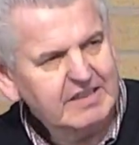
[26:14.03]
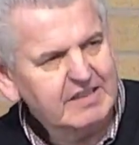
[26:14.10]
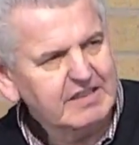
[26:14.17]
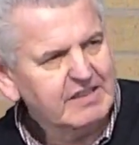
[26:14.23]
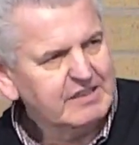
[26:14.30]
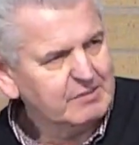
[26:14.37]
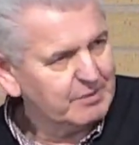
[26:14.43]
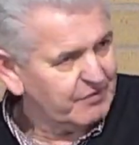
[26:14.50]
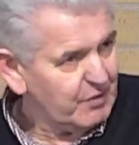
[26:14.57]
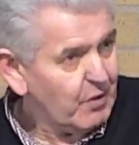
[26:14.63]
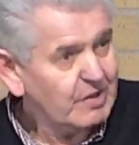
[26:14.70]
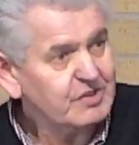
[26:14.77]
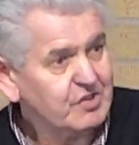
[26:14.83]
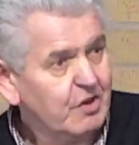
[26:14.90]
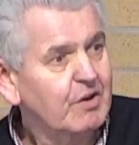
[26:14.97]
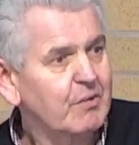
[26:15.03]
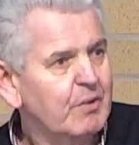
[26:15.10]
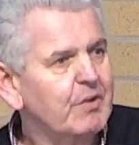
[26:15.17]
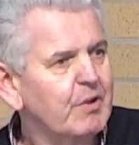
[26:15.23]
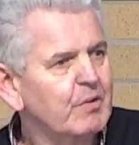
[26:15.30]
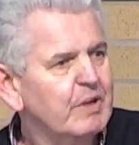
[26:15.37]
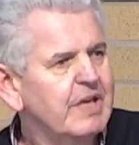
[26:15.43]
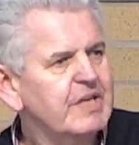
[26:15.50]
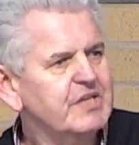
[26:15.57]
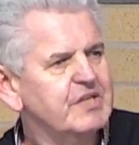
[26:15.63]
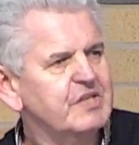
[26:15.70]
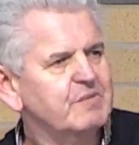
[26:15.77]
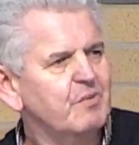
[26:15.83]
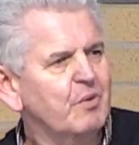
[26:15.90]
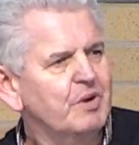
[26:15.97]
So if you are struggling with old age
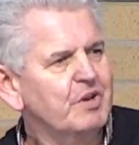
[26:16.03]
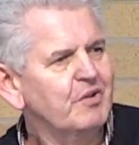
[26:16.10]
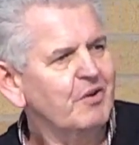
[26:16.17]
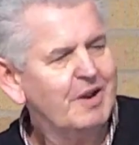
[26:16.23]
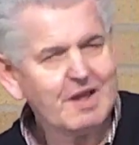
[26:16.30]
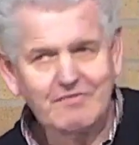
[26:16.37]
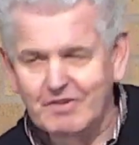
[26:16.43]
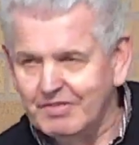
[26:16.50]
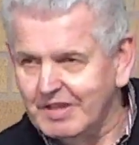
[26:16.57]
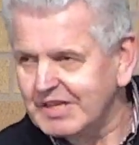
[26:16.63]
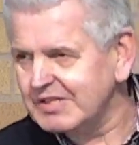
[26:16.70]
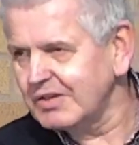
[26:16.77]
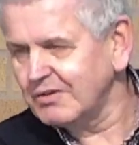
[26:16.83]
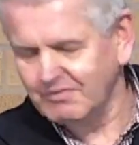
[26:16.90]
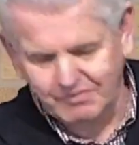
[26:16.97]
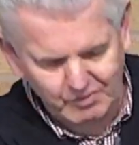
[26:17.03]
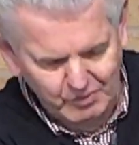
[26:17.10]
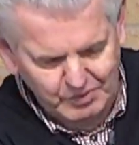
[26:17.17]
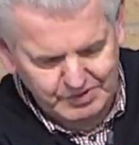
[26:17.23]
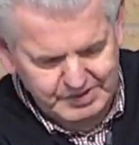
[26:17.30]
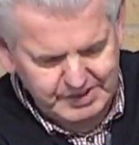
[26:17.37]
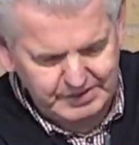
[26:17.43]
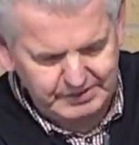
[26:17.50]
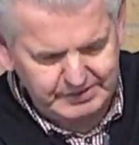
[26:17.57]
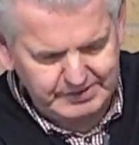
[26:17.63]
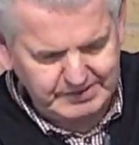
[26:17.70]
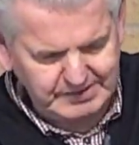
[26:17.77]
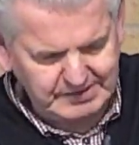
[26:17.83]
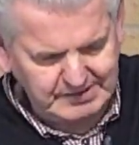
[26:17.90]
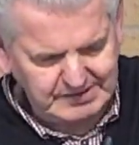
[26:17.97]
this morning, you've got everything to look forward to.
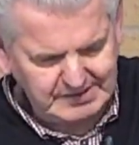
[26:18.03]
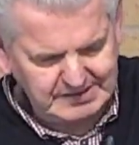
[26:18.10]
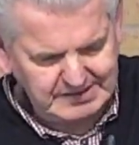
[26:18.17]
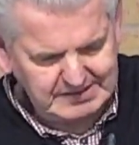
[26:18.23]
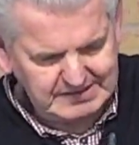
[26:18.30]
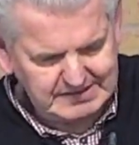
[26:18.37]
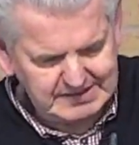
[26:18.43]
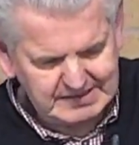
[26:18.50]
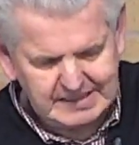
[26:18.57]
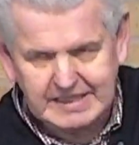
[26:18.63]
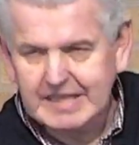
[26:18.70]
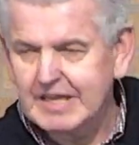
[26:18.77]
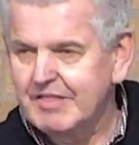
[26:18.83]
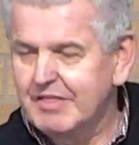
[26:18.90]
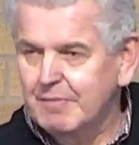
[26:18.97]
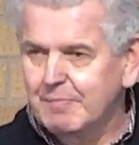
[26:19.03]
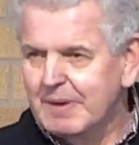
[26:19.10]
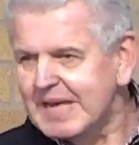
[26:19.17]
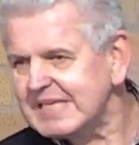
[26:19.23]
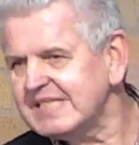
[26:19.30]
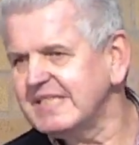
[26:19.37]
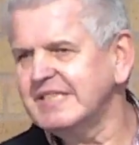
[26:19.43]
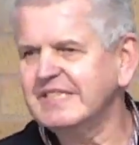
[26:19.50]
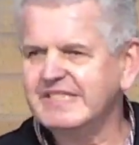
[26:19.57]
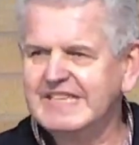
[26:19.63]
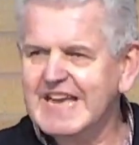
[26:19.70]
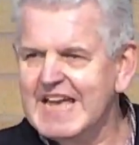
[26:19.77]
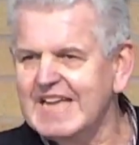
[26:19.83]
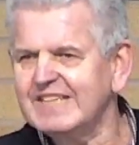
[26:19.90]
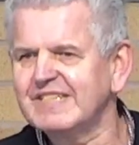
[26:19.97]
The best is
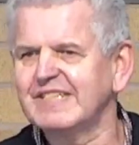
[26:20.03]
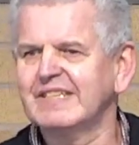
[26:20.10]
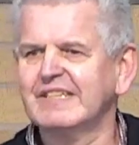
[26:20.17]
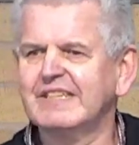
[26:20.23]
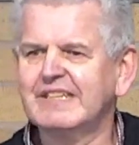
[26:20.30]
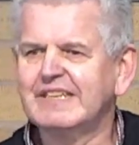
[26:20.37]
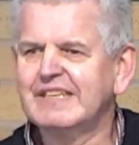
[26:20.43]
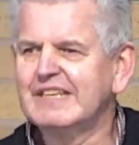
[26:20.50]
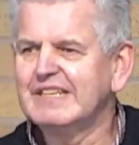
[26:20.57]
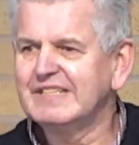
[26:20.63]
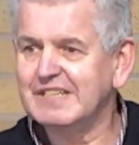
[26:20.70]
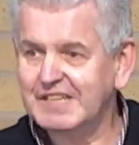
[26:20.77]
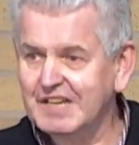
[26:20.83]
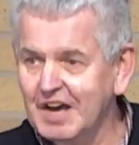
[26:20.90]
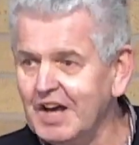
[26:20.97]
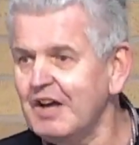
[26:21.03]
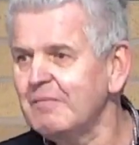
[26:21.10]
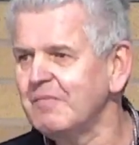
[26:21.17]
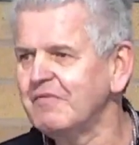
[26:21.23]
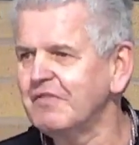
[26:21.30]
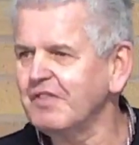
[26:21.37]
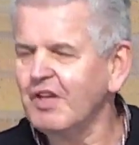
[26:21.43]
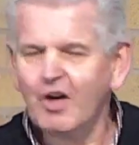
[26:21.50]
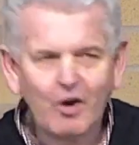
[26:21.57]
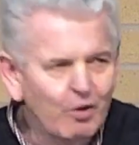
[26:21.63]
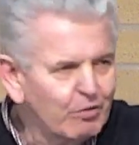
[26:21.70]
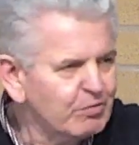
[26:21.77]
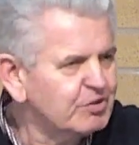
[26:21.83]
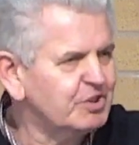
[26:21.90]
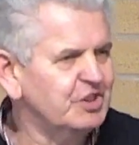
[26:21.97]
yet to come for the
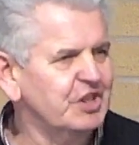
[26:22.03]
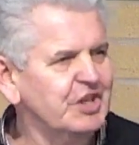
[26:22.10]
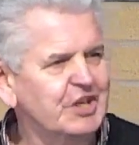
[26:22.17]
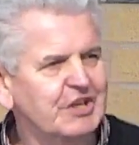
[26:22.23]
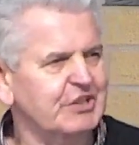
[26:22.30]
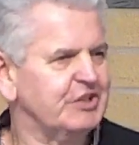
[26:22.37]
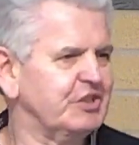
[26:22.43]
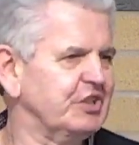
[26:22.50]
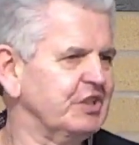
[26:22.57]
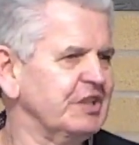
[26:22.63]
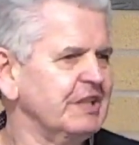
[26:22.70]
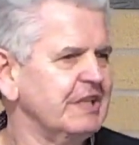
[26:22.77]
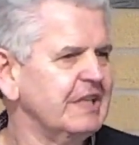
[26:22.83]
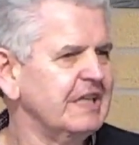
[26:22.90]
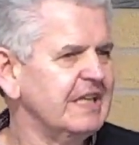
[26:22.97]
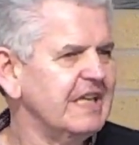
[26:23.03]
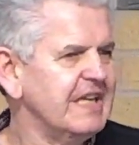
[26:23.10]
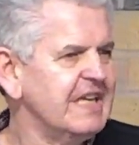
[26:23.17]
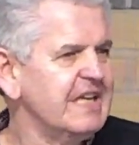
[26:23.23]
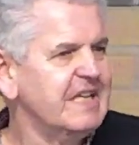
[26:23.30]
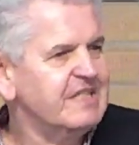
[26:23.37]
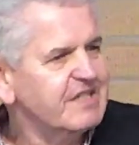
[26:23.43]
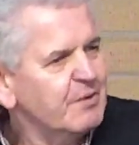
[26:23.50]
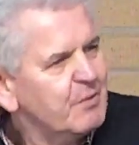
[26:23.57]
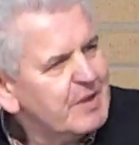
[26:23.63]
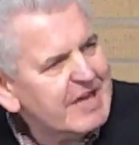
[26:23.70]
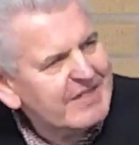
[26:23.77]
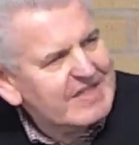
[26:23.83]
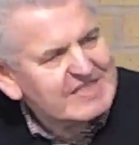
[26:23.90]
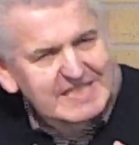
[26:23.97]
whole church. So,
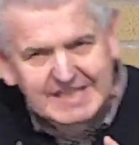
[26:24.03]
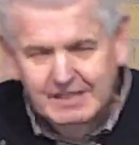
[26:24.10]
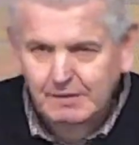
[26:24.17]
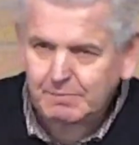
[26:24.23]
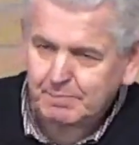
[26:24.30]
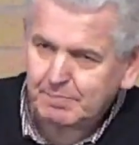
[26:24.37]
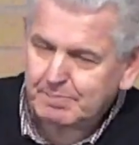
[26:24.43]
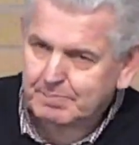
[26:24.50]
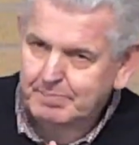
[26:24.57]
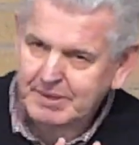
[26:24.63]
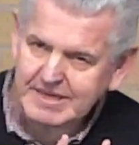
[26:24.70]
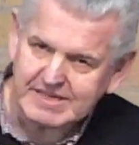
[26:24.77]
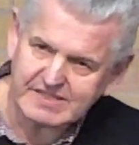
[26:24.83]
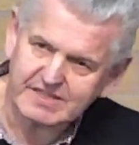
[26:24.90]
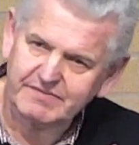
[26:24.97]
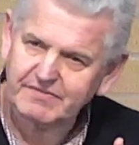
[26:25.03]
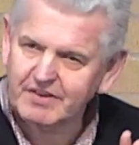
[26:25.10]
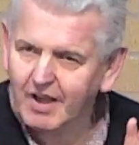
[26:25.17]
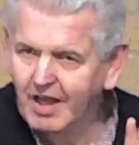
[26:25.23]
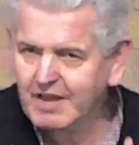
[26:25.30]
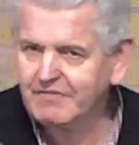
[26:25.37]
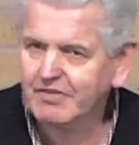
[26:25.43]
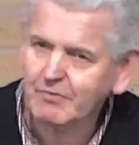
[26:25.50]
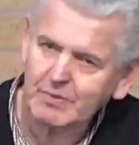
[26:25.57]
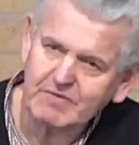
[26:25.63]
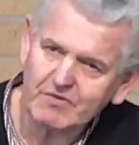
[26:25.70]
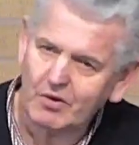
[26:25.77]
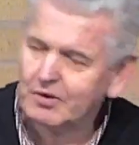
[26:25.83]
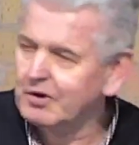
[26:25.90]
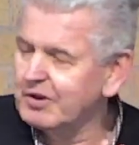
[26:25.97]
in this little piece of life that we've
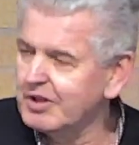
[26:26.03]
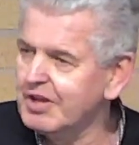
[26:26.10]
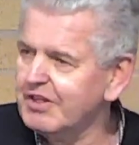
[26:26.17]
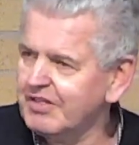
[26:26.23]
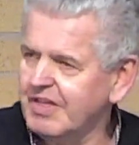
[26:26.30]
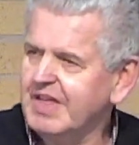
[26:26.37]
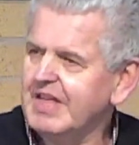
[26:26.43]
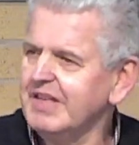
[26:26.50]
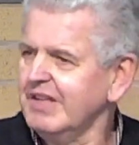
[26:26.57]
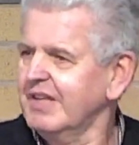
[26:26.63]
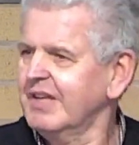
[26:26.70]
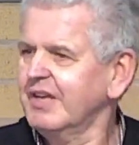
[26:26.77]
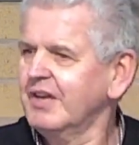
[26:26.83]
got on earth here,